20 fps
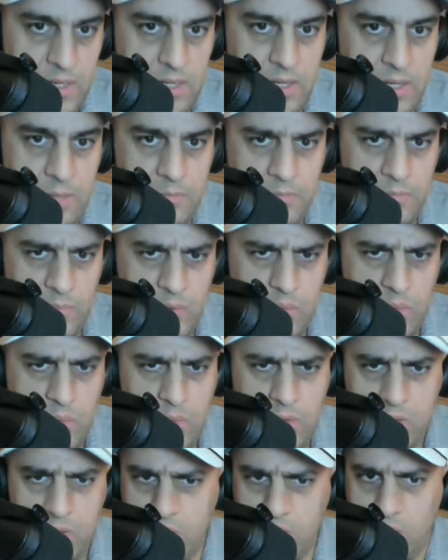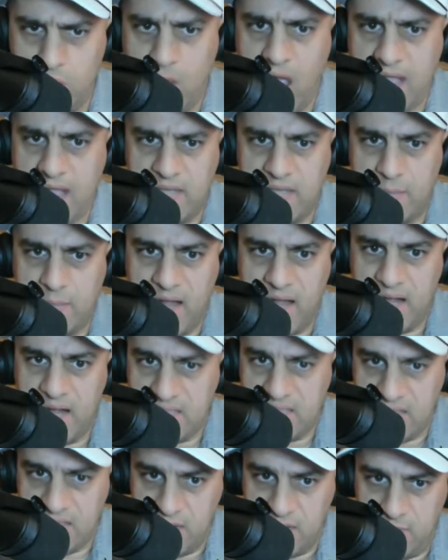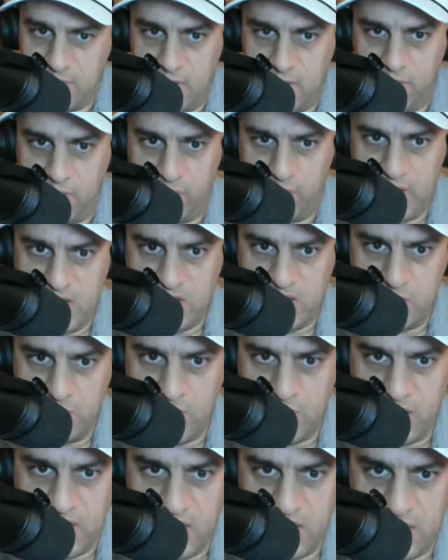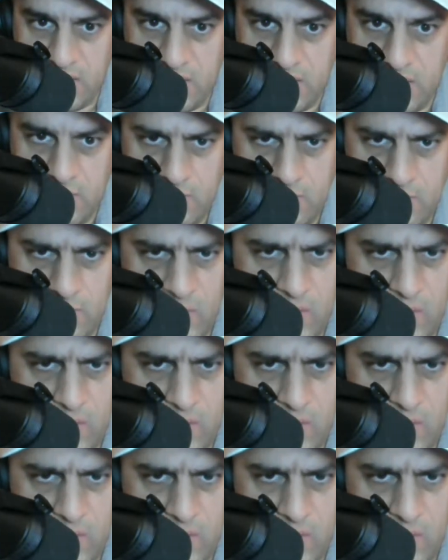Uh, hot commodity in the NFL free agent market.